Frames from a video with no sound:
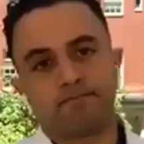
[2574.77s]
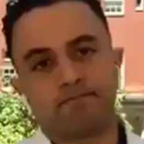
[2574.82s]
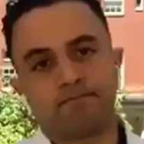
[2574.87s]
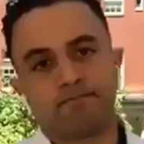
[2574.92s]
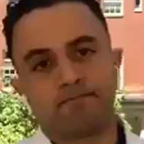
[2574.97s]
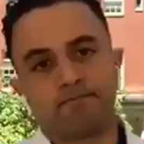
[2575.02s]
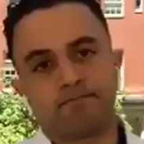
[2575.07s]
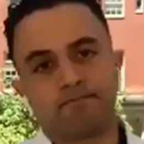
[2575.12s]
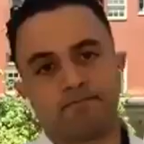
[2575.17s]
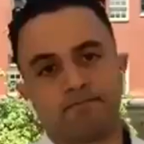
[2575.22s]
think
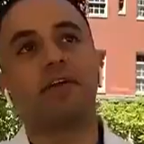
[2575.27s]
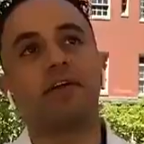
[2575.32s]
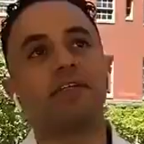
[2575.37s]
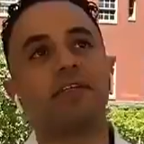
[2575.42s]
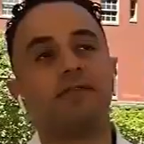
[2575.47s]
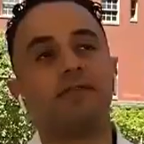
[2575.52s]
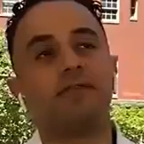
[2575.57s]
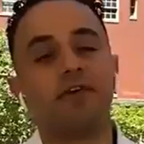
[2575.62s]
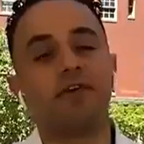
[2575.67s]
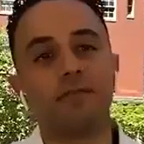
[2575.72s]
this is a very
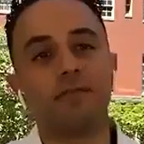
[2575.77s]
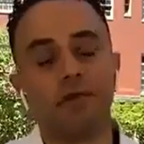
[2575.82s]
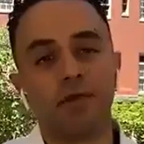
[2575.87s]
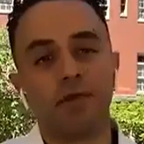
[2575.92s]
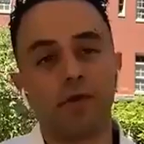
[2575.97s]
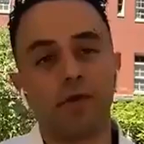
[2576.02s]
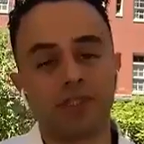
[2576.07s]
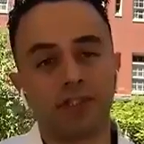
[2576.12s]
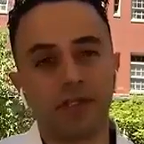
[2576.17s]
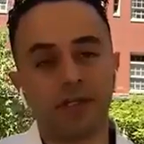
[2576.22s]
important
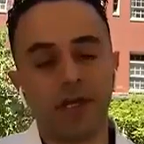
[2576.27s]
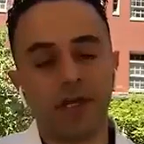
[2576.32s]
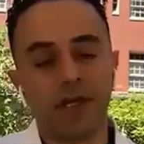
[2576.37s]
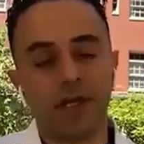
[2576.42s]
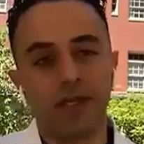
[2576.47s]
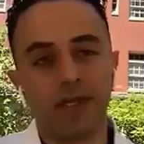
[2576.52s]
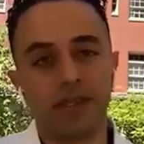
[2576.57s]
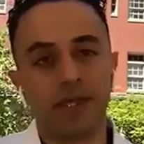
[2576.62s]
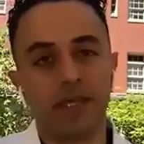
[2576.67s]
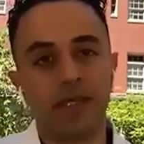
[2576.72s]
question. I
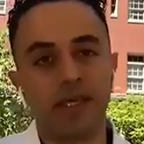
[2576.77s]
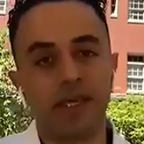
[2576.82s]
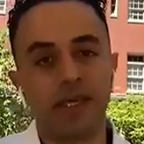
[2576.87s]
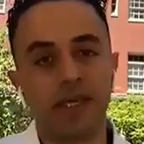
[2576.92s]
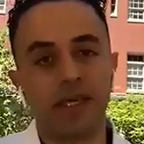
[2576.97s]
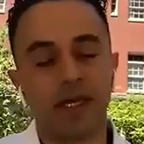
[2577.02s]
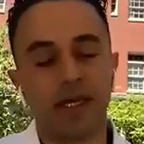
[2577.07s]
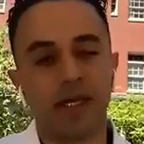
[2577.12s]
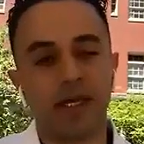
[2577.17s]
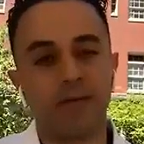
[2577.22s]
think
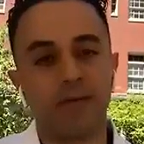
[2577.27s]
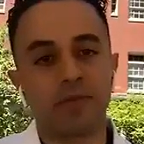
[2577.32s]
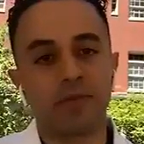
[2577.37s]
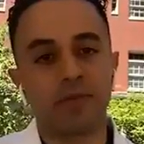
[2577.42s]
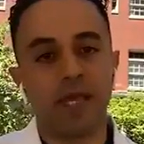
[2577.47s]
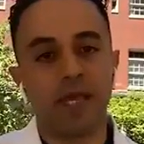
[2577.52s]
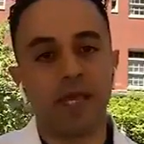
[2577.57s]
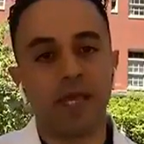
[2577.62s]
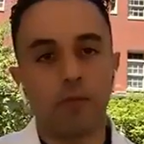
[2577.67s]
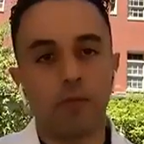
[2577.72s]
the
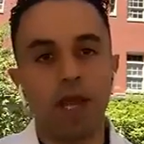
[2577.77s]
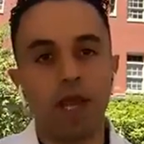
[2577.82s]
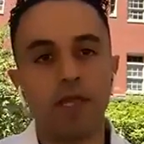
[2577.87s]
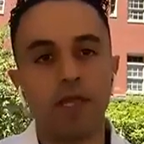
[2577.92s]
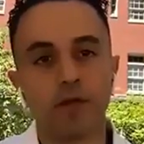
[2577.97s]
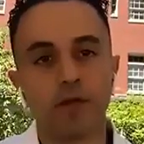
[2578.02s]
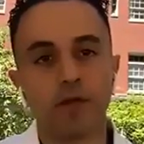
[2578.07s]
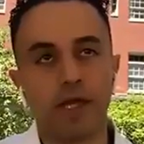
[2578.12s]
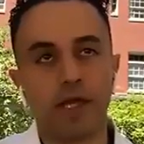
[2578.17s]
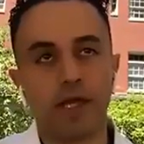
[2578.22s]
way I look
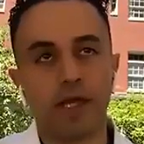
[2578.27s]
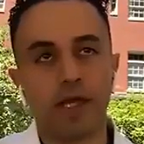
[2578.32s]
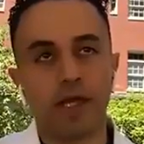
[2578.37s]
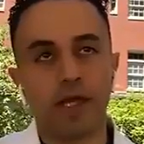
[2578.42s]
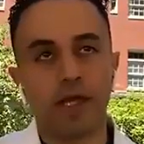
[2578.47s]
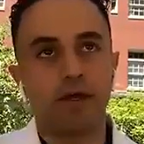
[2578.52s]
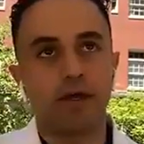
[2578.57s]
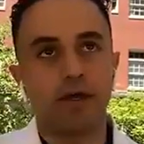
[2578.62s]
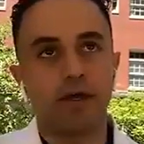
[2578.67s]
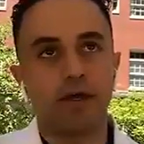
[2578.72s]
at the whole
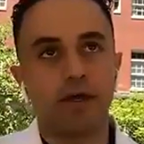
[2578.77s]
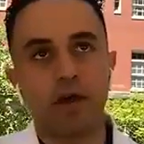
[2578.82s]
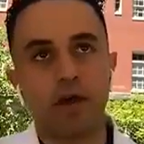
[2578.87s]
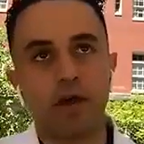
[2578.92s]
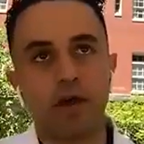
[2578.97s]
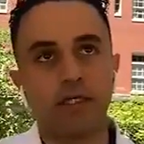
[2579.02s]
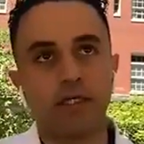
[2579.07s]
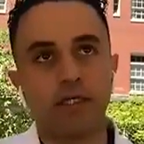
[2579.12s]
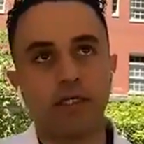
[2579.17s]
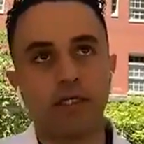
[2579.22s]
process,
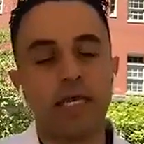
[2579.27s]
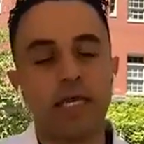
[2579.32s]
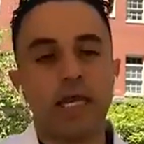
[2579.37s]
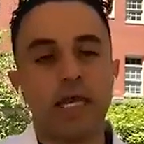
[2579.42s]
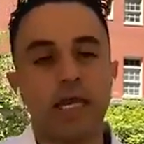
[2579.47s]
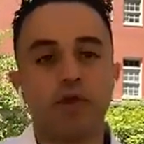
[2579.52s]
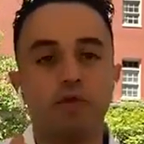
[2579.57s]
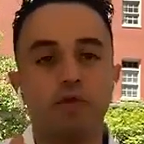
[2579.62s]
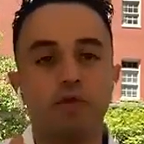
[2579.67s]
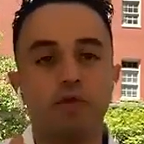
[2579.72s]
your
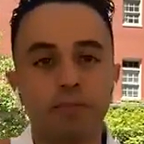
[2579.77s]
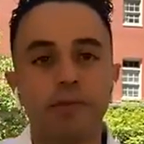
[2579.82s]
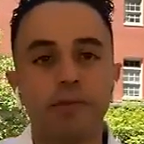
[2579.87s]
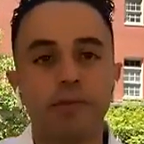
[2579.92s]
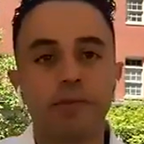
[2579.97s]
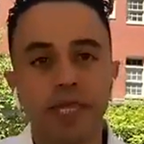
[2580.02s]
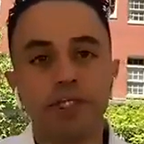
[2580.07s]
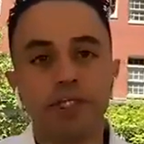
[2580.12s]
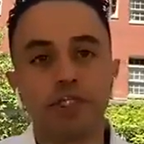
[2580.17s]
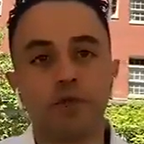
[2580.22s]

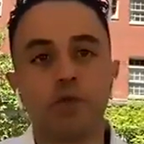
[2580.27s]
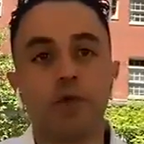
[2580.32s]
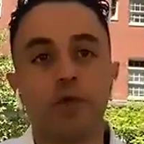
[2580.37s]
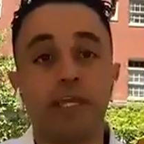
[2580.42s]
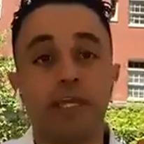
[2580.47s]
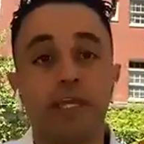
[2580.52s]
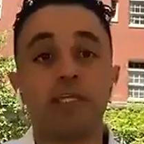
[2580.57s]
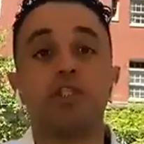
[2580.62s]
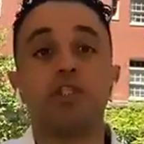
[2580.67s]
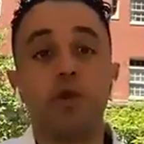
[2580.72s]
application will
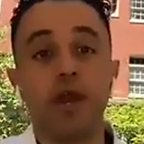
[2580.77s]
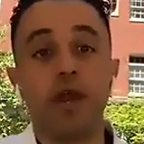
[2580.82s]
get you an